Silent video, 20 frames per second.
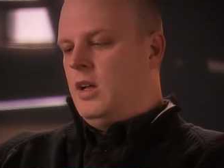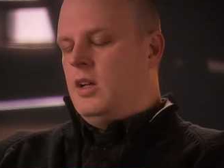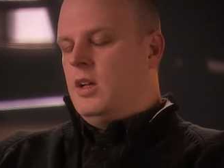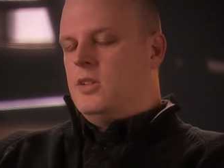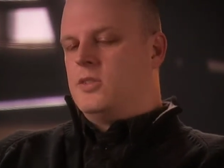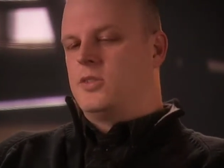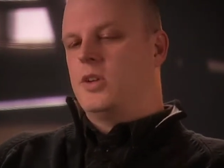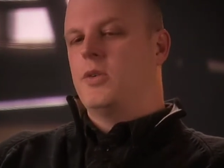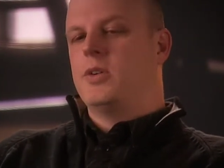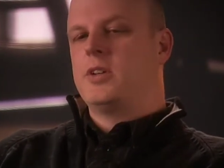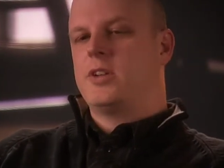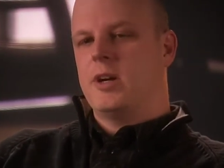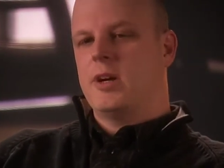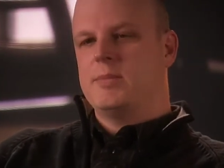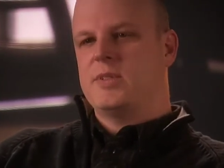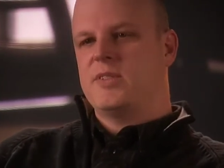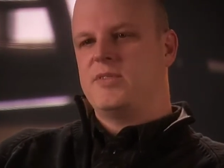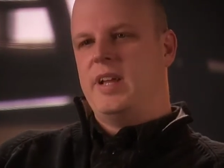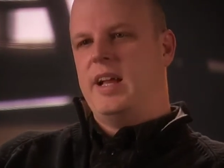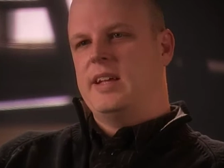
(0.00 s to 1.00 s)
So, in
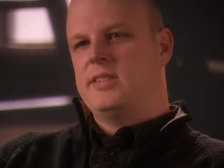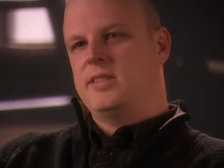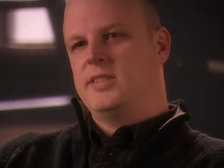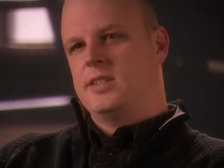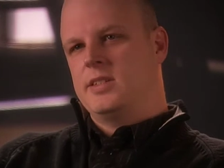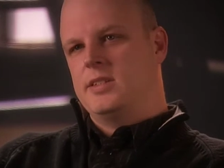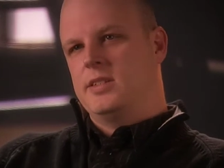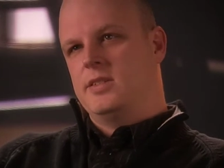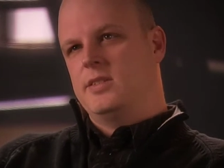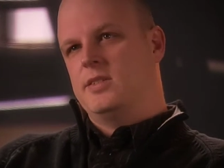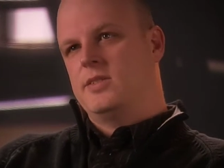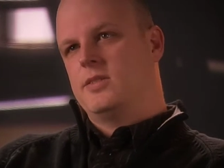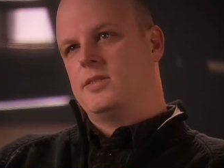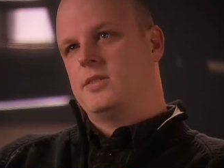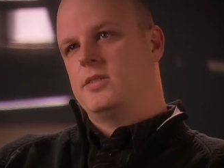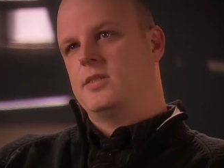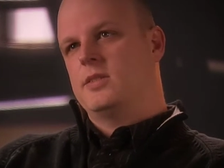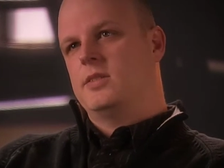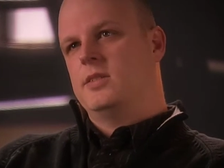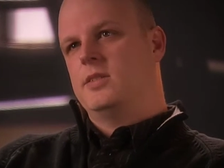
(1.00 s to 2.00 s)
terms of testing
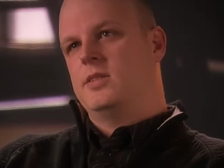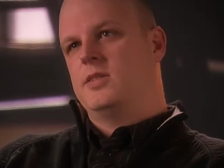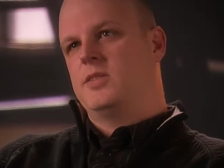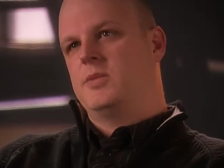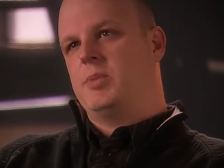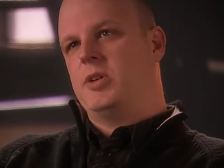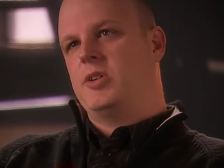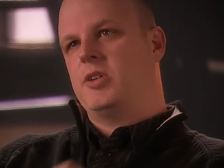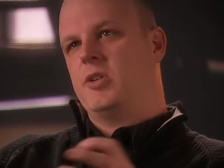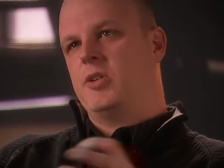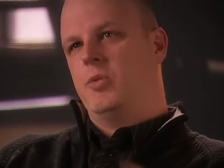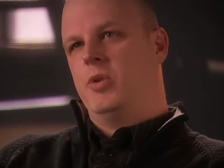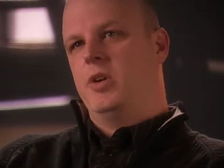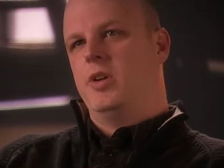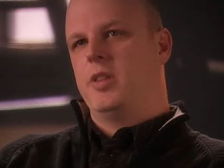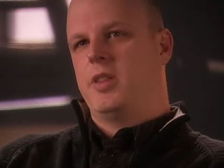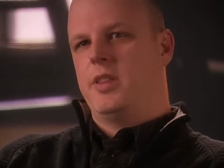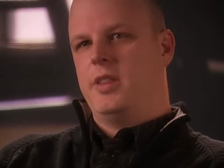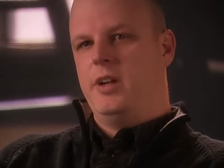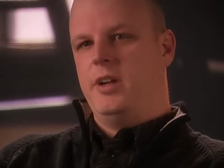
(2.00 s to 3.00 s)
this, this spirit
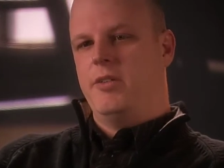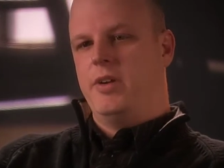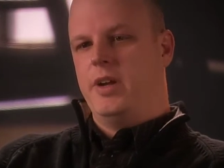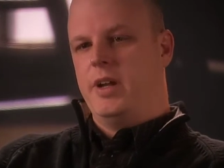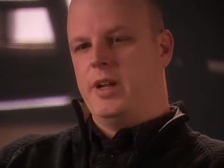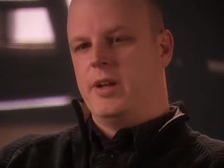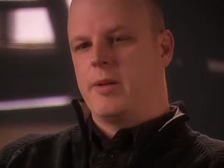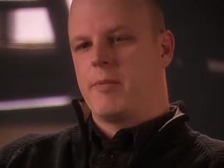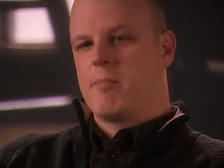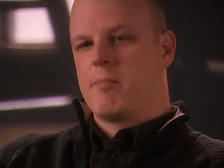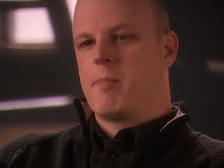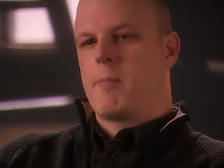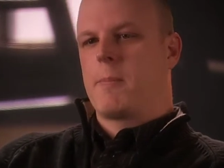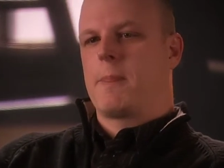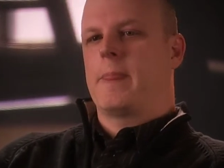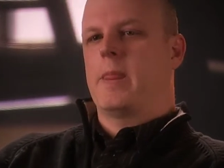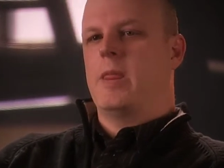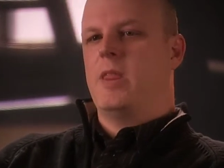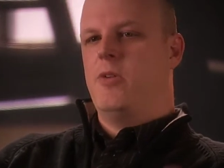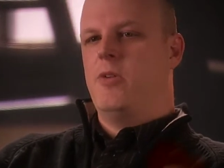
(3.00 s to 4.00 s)
world theory,
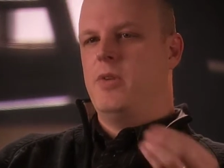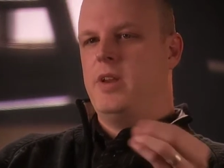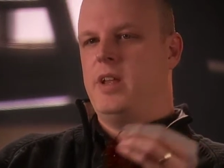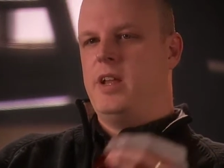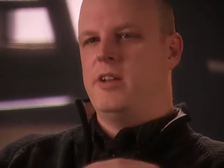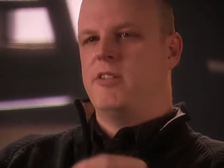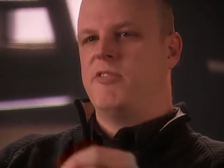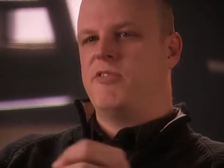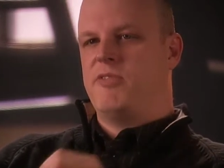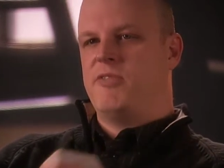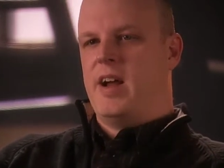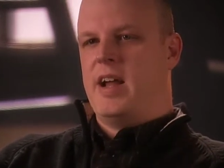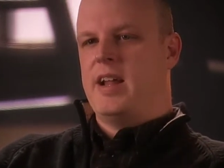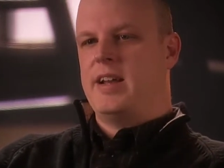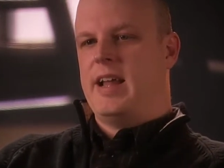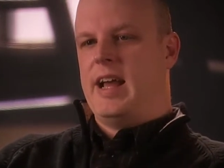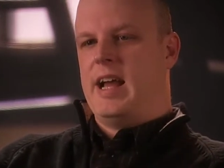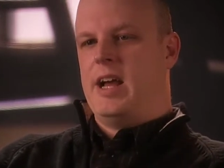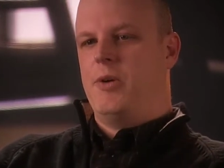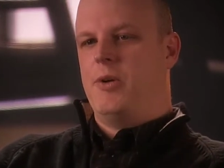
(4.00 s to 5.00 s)
you need to find
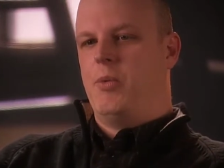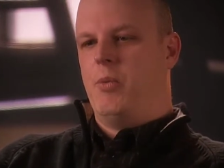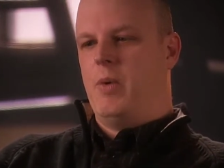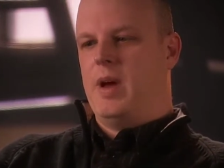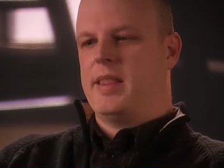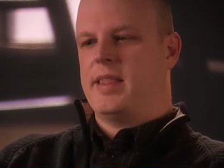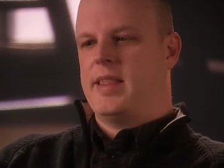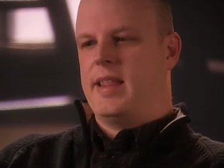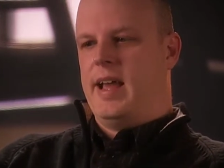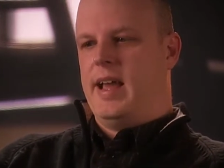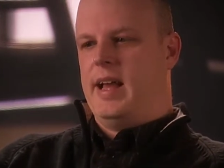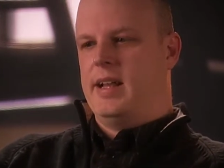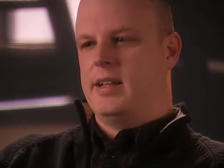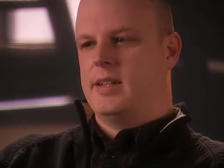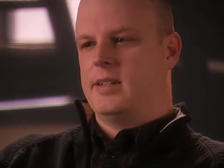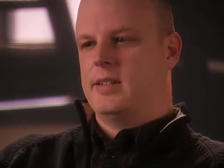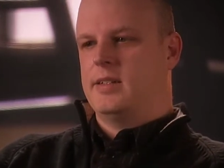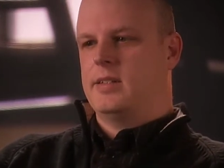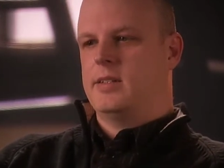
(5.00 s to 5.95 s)
out what that